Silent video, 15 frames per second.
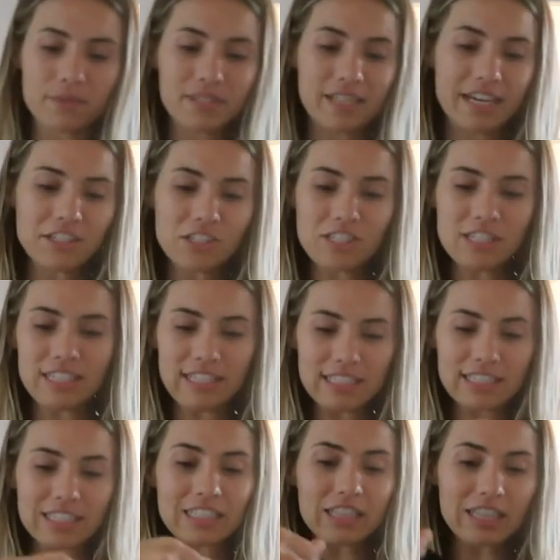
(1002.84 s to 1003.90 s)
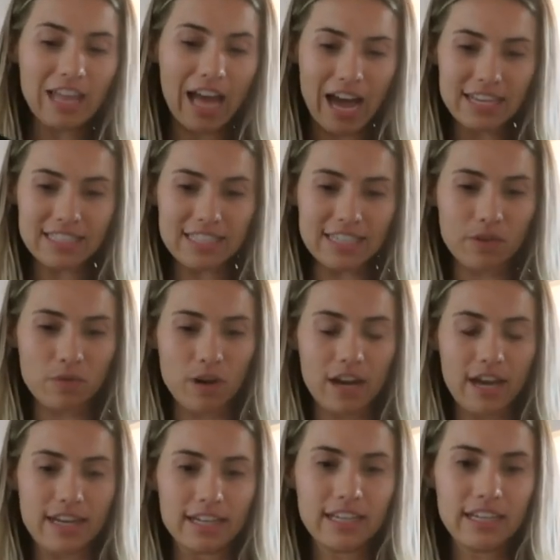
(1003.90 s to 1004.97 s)
I was like, I just need a classic
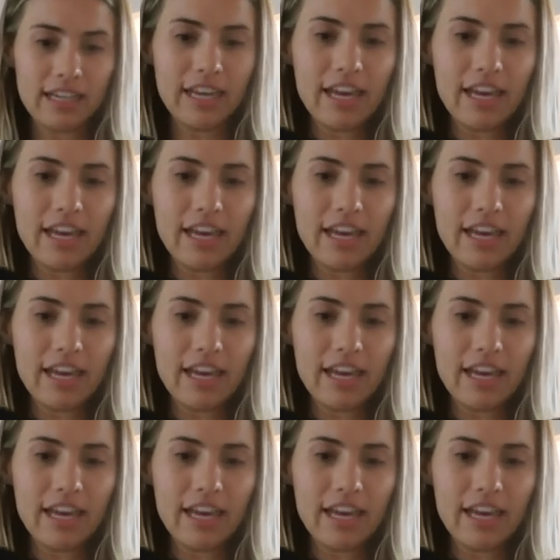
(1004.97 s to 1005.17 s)
one.